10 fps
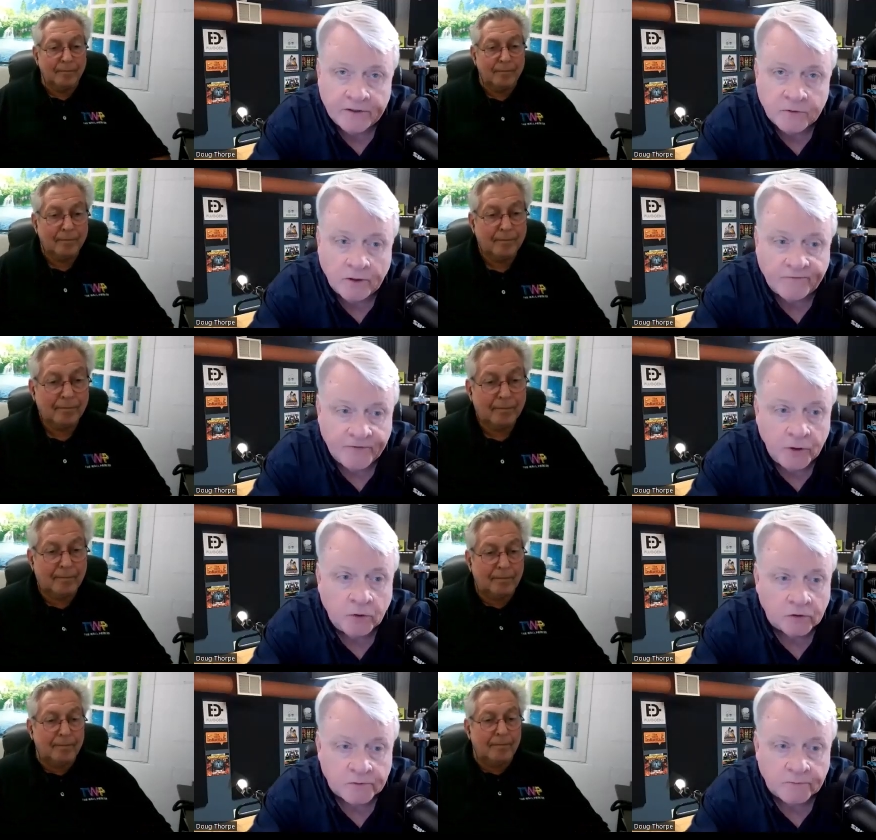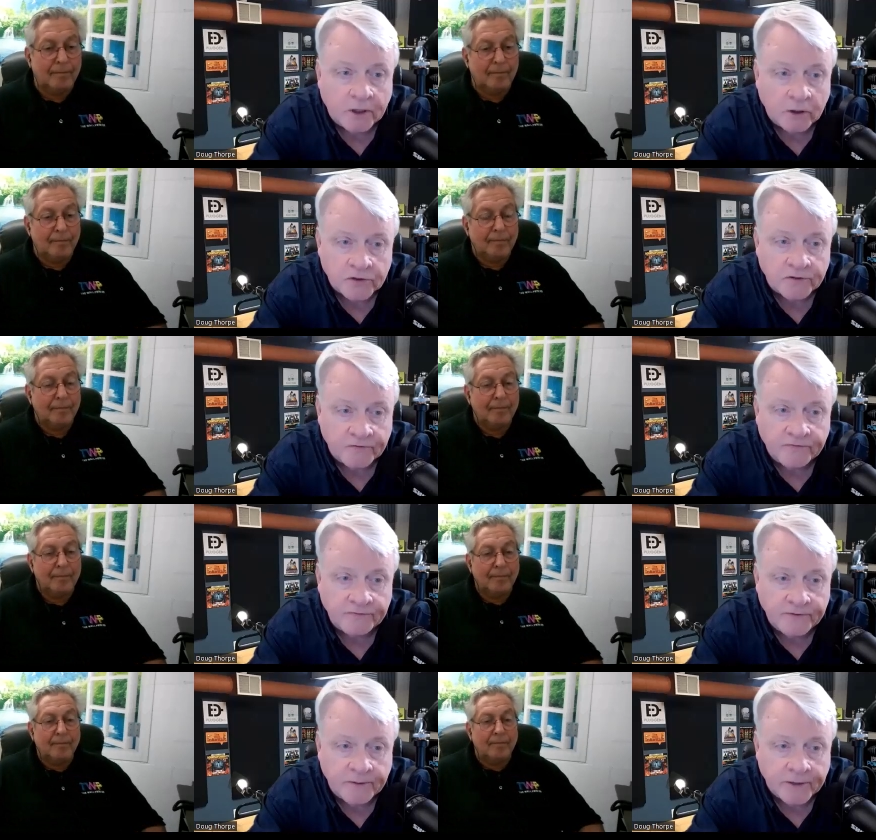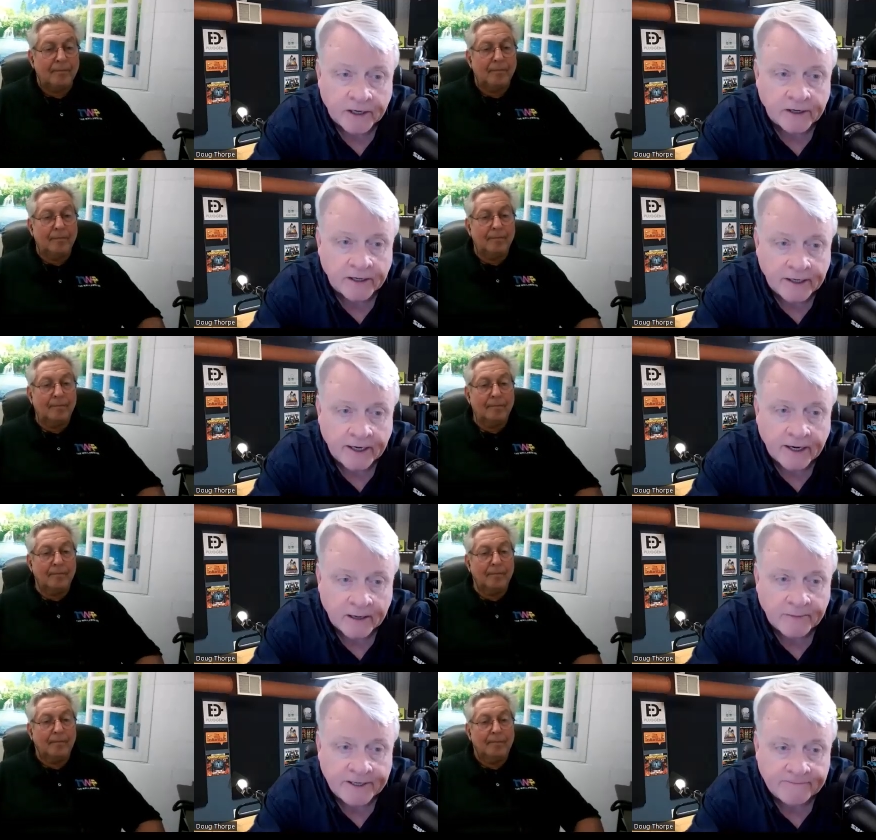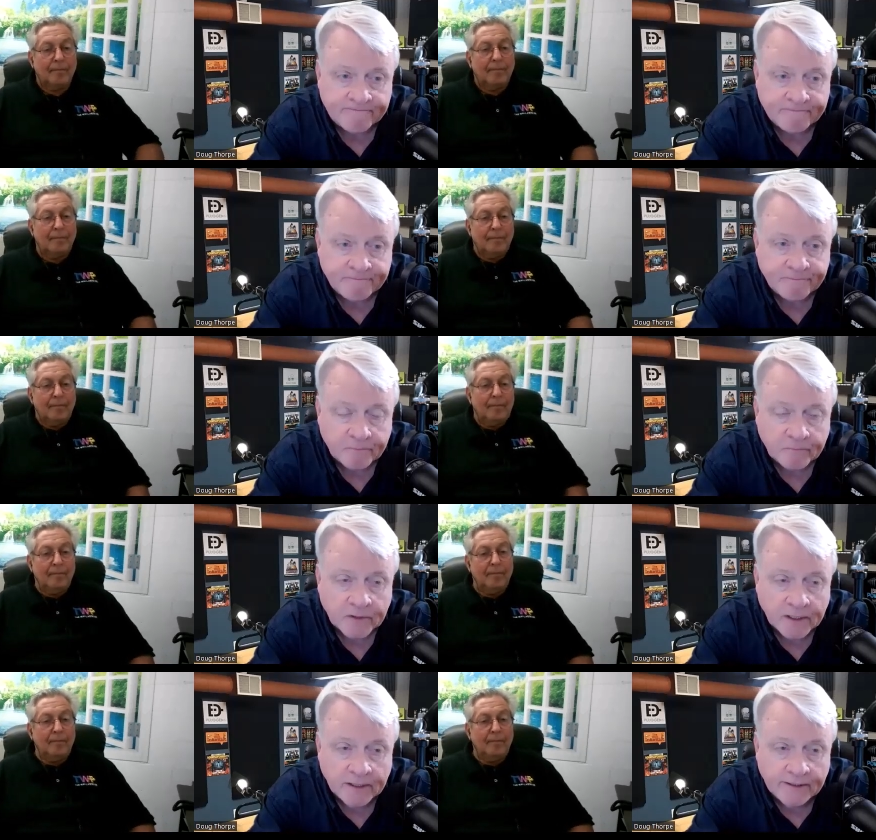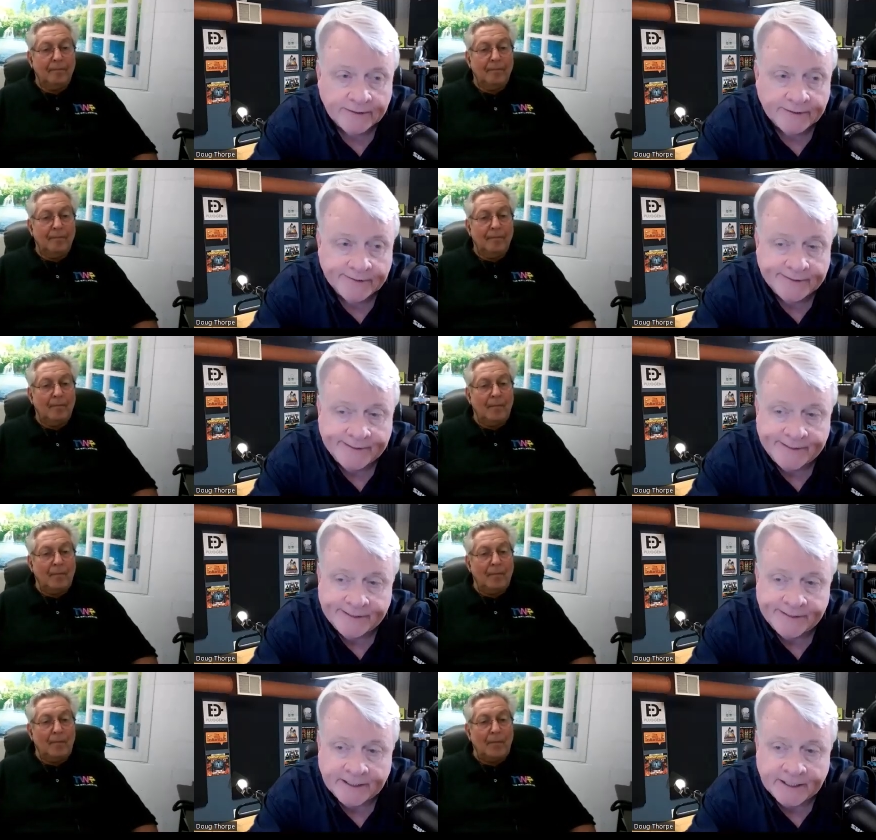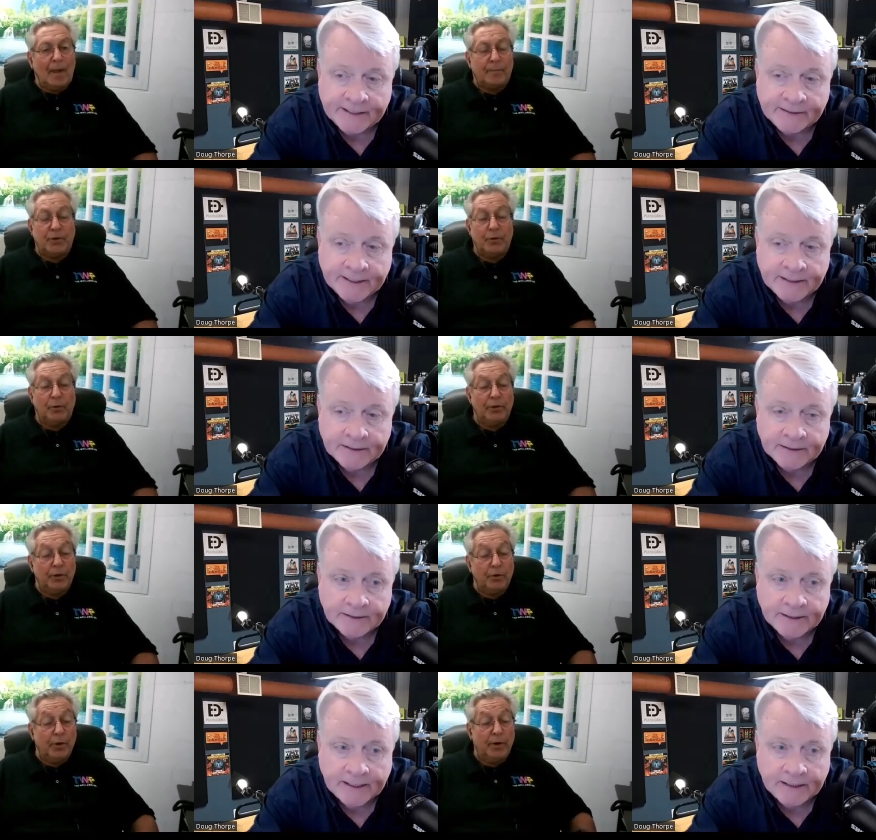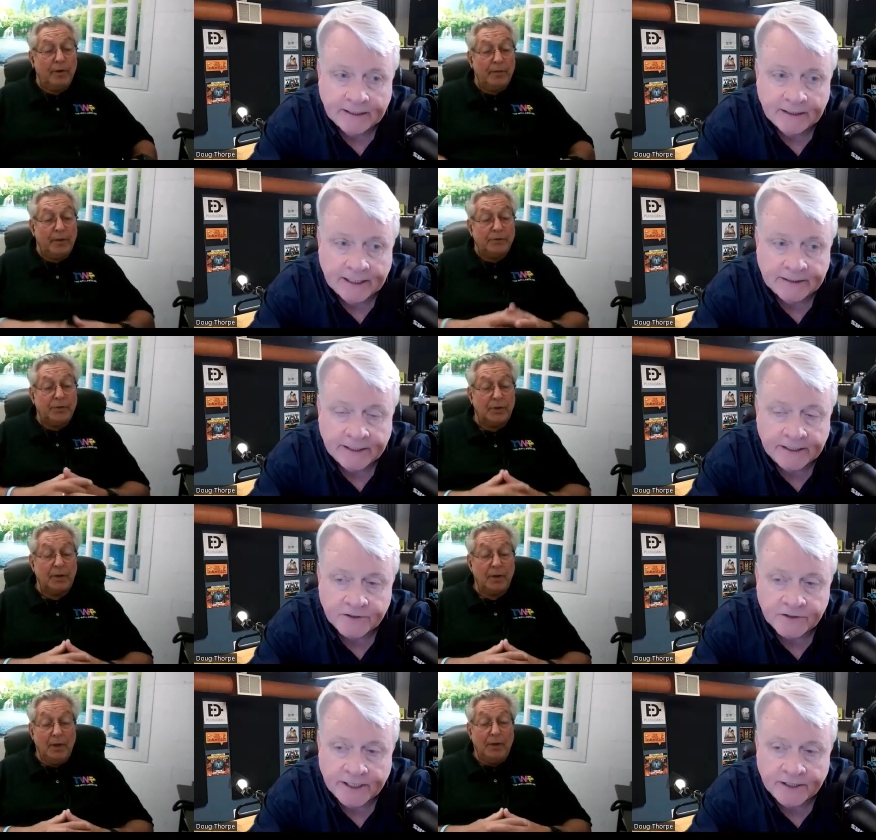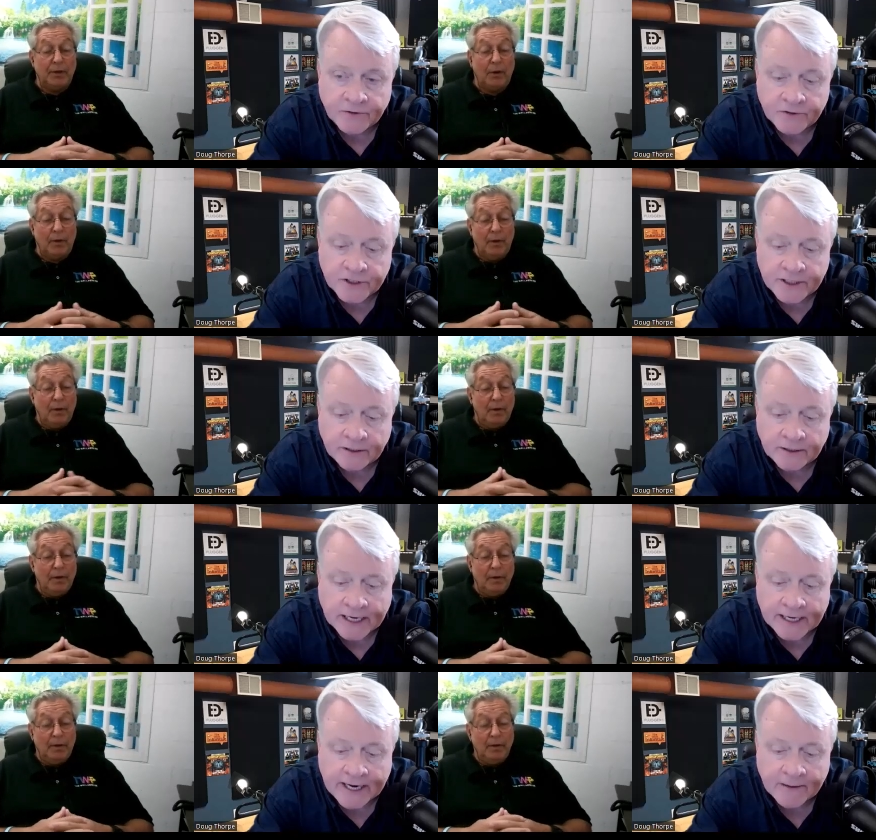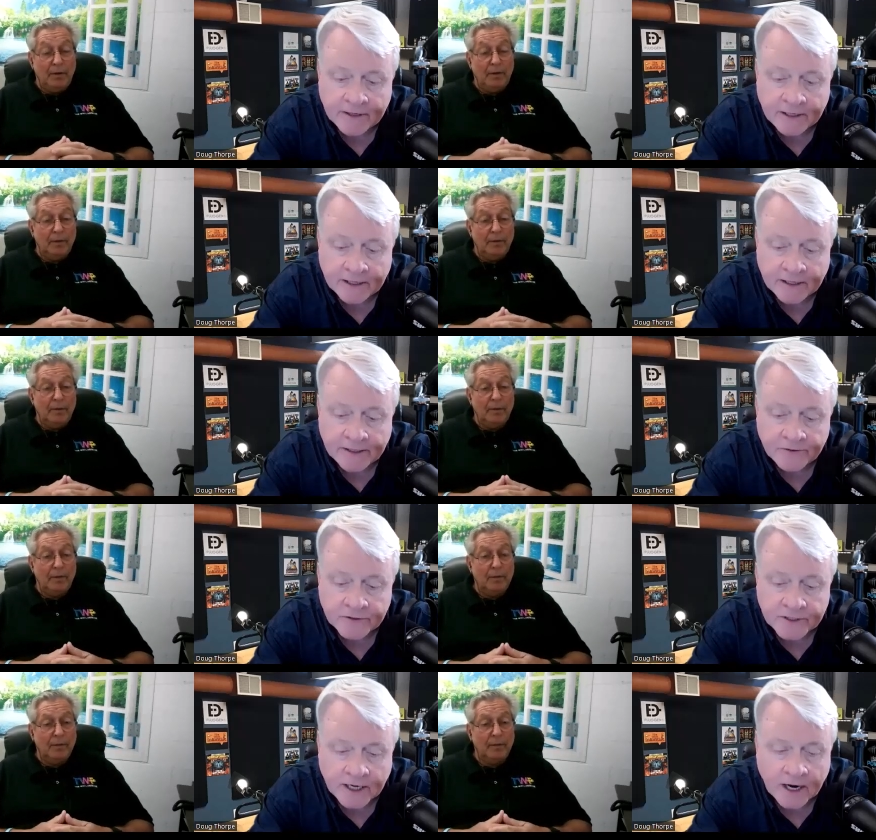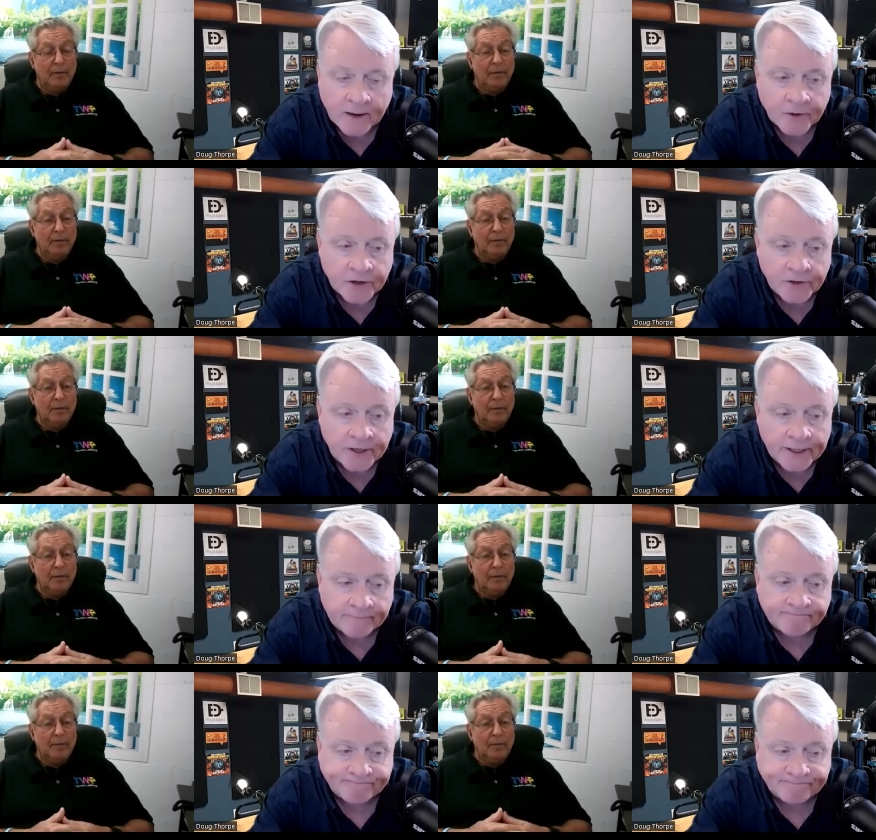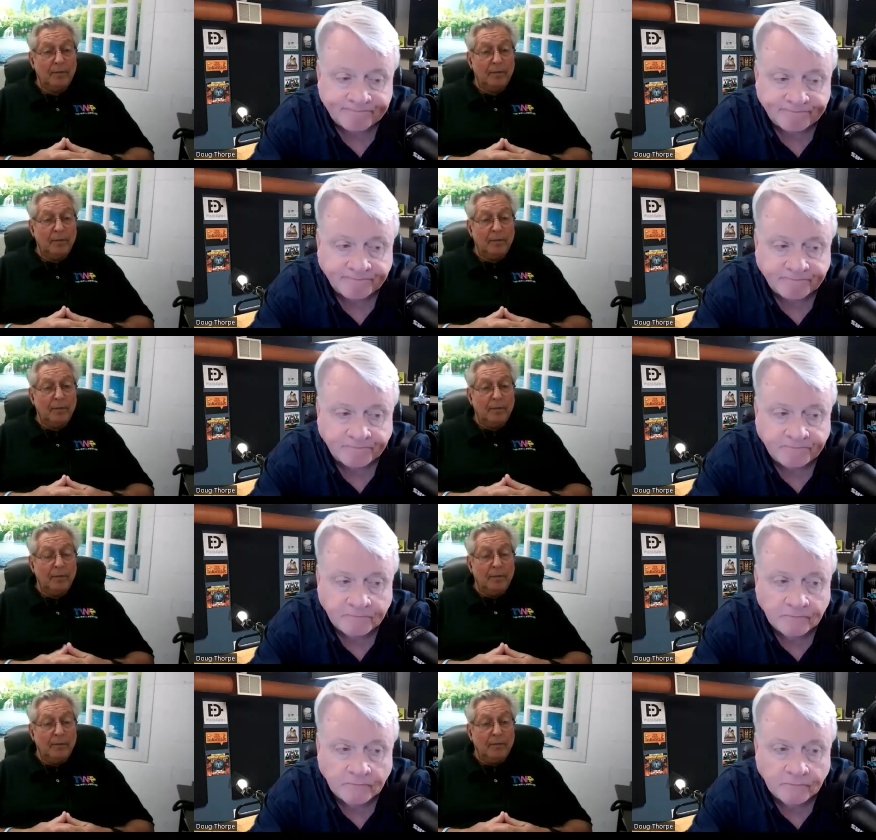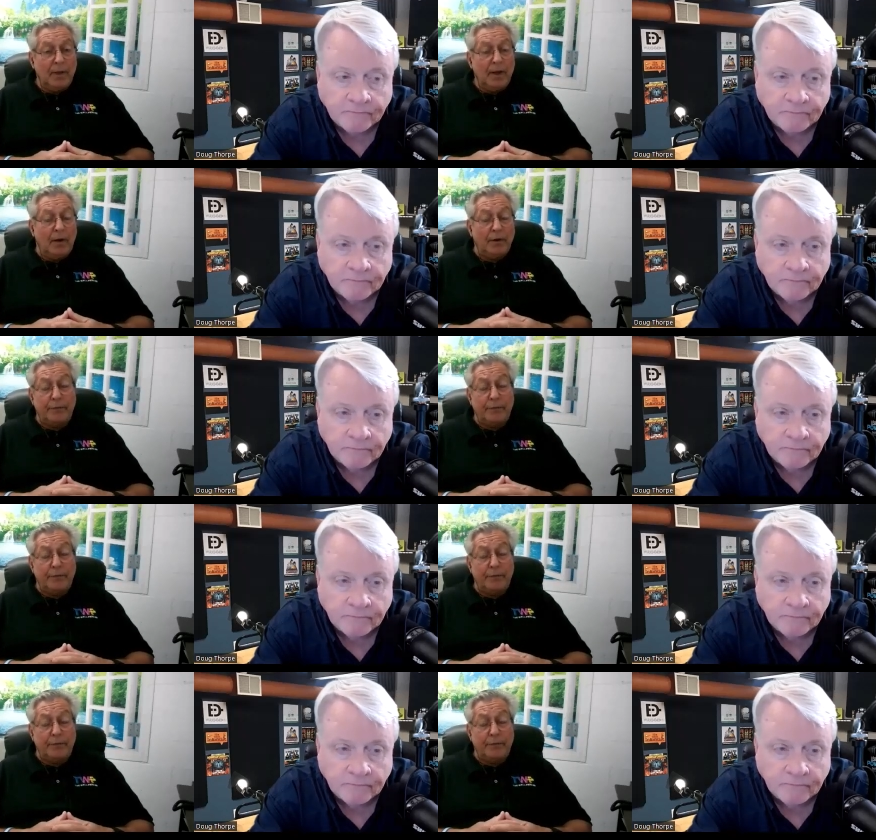Speaker 1: is what fuels most of the American economy. And uh, absolutely
Speaker 2: agree. I think it's an interesting
Speaker 1: you know, dynamic and an interesting opportunity.
Speaker 2: Yeah, on a